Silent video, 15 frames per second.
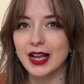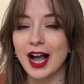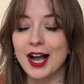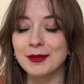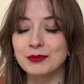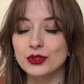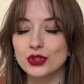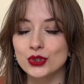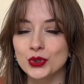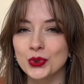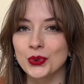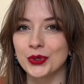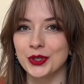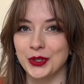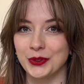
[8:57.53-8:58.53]
I'm
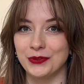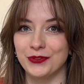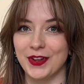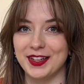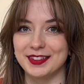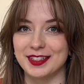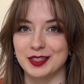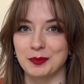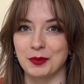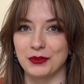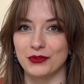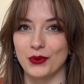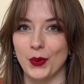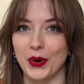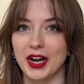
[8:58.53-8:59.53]
sure you've felt this
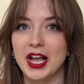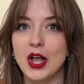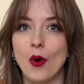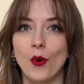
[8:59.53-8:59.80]
before,